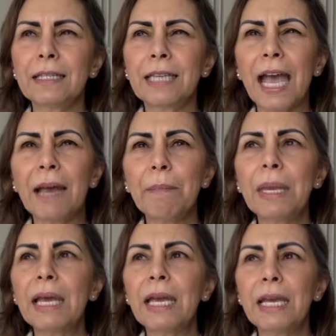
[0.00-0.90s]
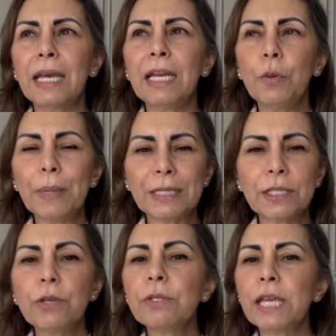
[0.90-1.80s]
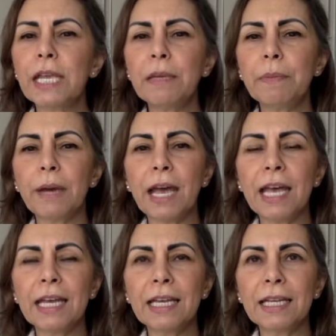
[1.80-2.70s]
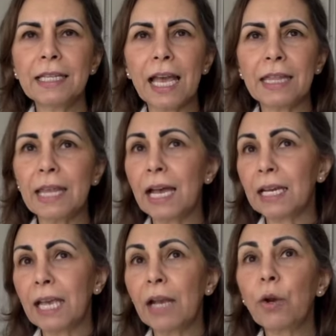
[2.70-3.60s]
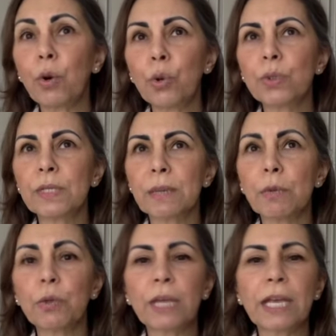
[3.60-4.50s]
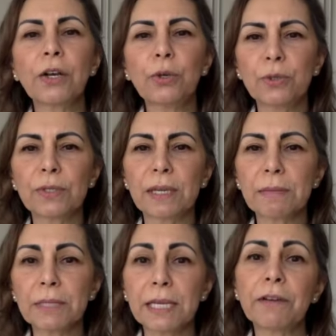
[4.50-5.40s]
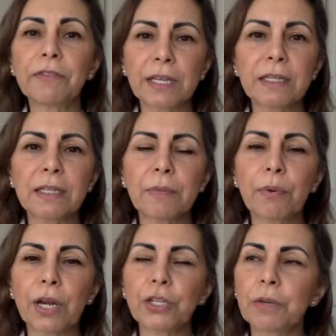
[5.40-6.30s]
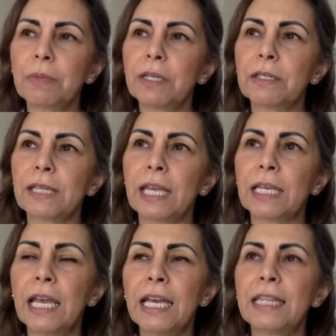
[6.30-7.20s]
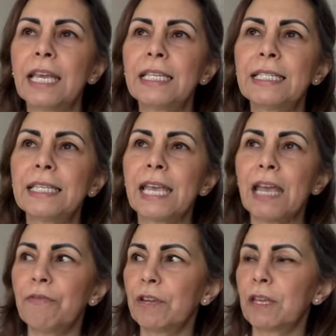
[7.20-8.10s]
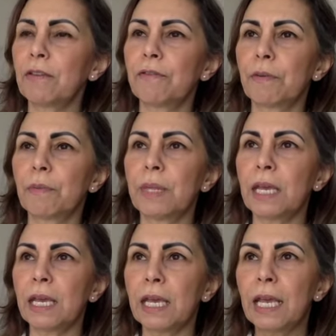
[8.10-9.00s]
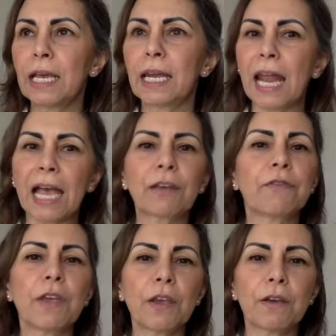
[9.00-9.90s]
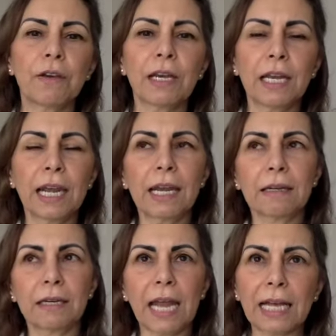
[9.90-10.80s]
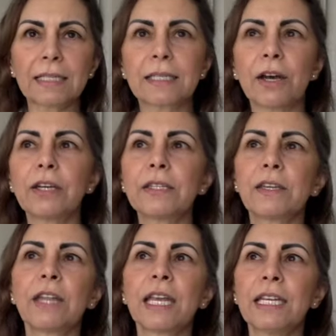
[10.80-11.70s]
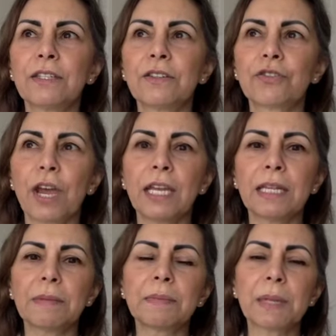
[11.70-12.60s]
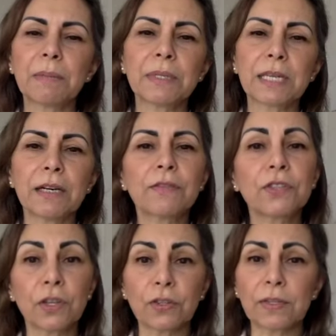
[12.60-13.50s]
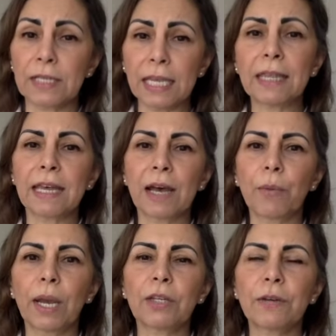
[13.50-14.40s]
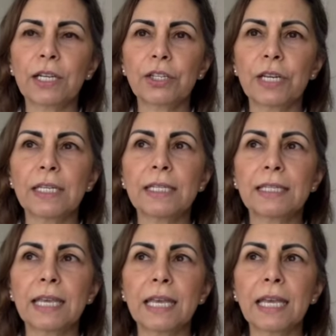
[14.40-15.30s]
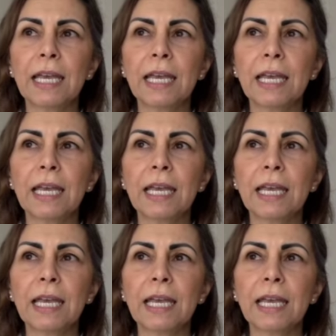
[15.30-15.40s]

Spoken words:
can be a little bit too deep, and that can cause them, or they can cause themselves the depression because they see everything from their lack view, lack side. So they need to train themselves not to see it that way, to actually see,